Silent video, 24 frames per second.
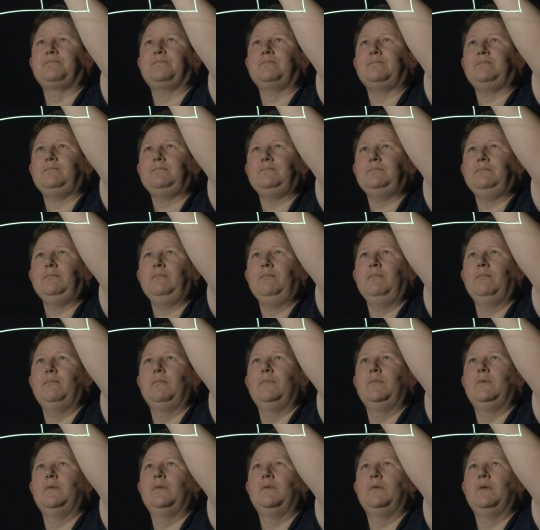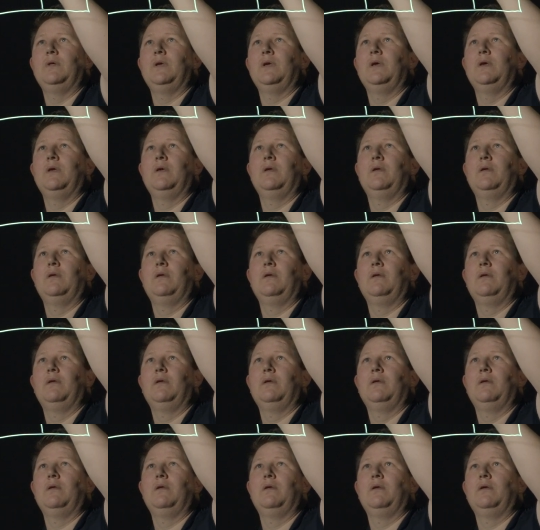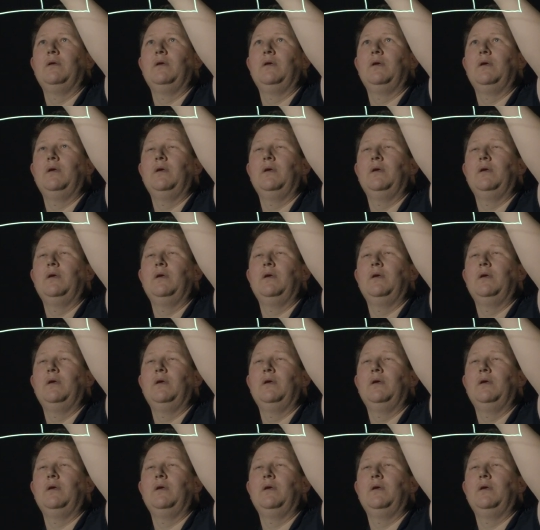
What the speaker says: Nobody speaks.